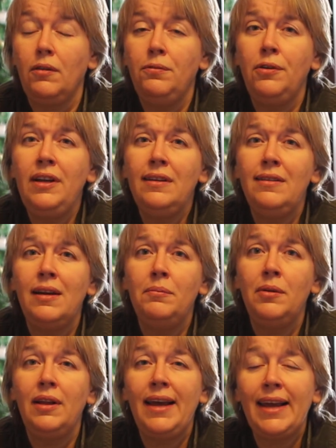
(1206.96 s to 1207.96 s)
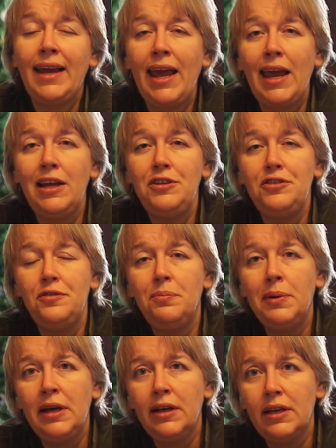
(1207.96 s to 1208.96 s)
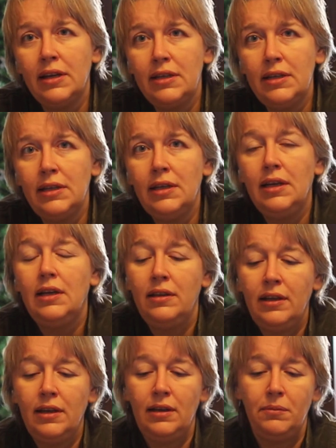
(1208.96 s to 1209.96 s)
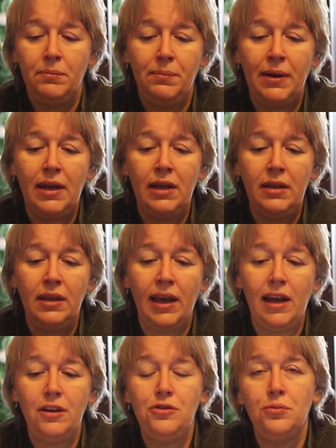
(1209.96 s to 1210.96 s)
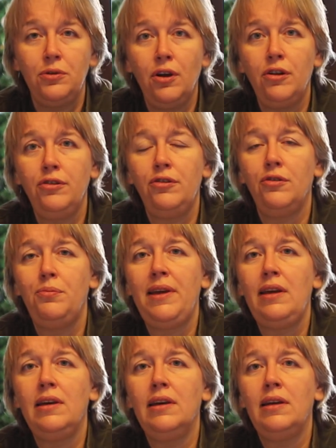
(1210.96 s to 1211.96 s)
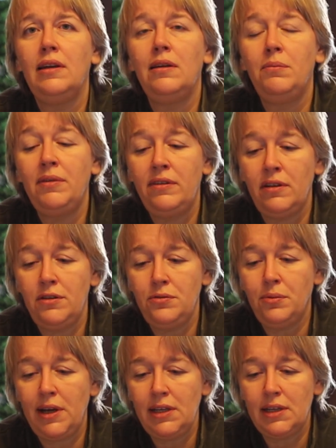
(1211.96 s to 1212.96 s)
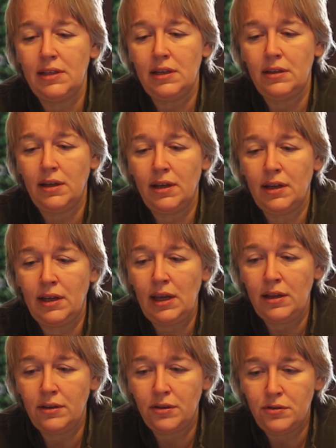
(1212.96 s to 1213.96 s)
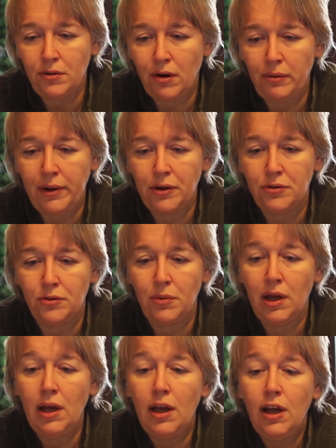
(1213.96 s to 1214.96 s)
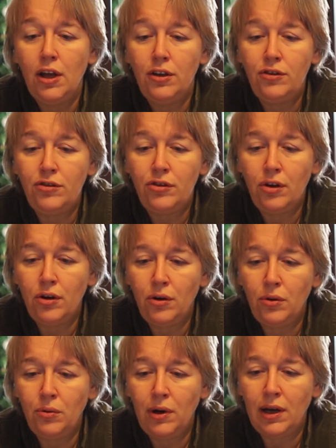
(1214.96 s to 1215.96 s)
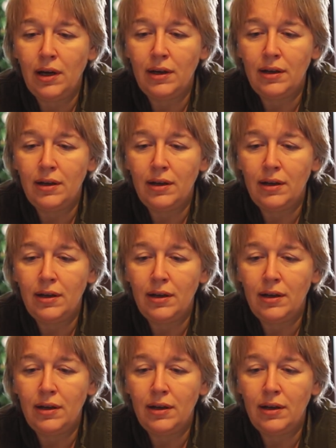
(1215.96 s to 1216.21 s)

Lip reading: for example, a caged bird, the bird cage would also be situated in the drawing room. So